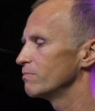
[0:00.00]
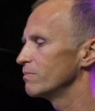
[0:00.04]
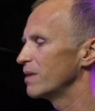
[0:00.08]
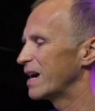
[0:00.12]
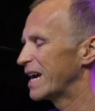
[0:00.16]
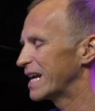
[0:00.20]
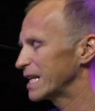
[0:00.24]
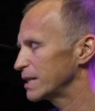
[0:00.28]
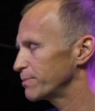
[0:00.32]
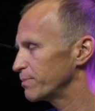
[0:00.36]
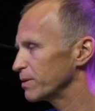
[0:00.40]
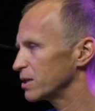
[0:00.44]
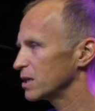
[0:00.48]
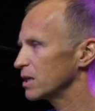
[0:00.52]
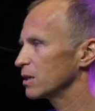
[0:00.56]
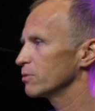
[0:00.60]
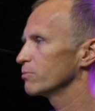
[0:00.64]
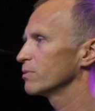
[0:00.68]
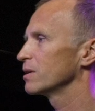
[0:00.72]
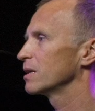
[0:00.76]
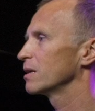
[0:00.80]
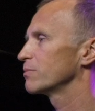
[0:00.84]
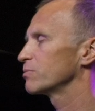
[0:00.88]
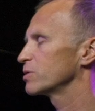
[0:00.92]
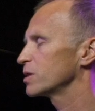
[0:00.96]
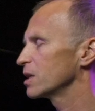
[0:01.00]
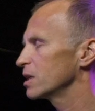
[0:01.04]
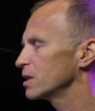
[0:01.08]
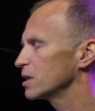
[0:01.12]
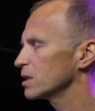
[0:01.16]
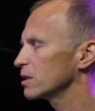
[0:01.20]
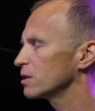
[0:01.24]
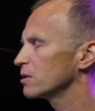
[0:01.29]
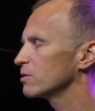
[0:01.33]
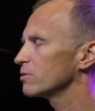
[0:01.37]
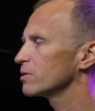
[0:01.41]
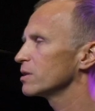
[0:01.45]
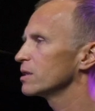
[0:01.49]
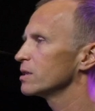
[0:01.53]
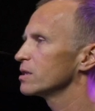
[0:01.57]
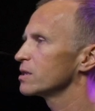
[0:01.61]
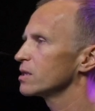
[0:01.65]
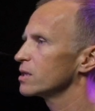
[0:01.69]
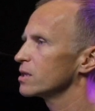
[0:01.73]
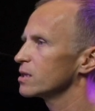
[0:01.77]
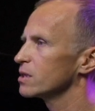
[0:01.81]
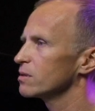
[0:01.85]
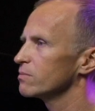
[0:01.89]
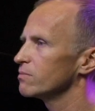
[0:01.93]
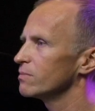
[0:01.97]
especially when I'm changing the
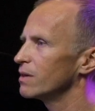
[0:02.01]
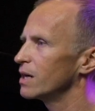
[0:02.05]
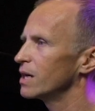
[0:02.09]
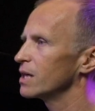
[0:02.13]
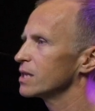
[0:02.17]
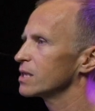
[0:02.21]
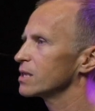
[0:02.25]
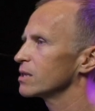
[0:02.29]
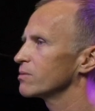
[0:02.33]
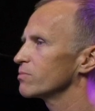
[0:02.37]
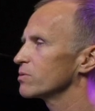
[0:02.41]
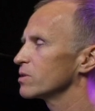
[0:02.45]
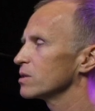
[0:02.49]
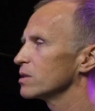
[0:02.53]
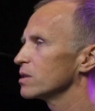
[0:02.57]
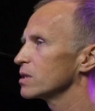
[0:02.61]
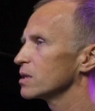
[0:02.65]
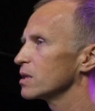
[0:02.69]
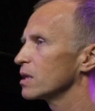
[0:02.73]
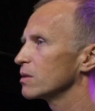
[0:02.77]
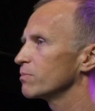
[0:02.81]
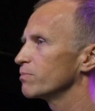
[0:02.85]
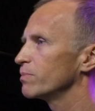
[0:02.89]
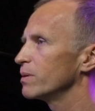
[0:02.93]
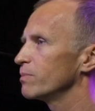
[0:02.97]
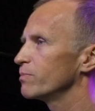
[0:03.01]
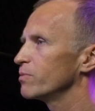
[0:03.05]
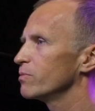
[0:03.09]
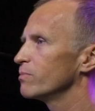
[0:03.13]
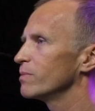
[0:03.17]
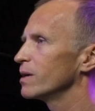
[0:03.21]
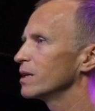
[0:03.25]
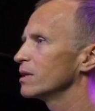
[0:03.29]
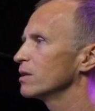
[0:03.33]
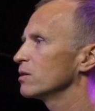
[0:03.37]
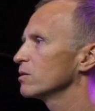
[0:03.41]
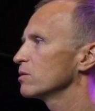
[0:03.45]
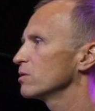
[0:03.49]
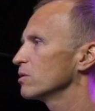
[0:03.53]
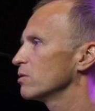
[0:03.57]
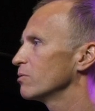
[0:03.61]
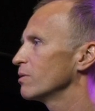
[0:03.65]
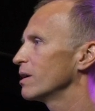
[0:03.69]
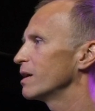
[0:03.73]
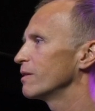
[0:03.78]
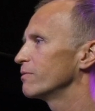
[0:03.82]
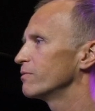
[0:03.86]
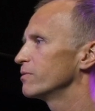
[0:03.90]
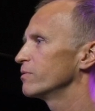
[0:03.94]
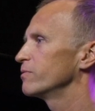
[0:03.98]
organization, my assumption is that people may not know
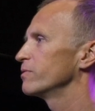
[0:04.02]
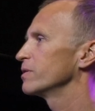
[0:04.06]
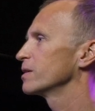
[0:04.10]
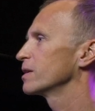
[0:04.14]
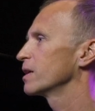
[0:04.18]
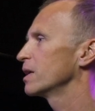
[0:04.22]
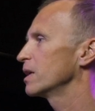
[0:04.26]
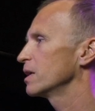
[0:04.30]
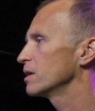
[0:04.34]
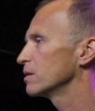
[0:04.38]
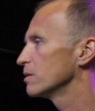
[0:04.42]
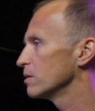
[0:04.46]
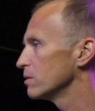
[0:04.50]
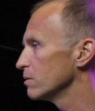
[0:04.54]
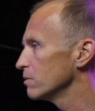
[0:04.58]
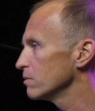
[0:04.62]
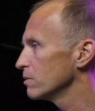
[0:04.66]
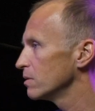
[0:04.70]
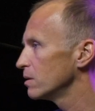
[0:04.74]
everything I know.